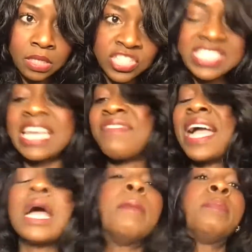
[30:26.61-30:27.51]
Just like if
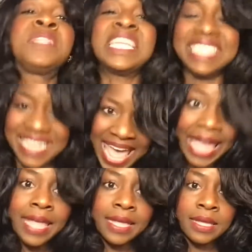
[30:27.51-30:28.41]
I come up to
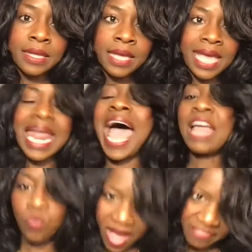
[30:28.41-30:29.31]
today in
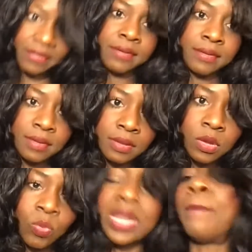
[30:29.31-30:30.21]
hot weather
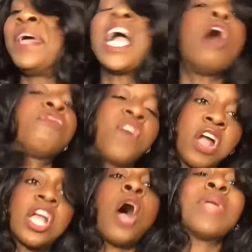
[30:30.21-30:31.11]
with a big old
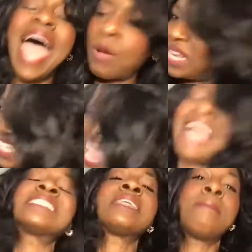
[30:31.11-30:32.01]
fur coat, I would
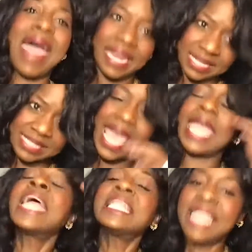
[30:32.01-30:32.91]
dare somebody to
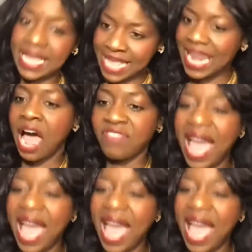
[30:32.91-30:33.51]
say, take that off.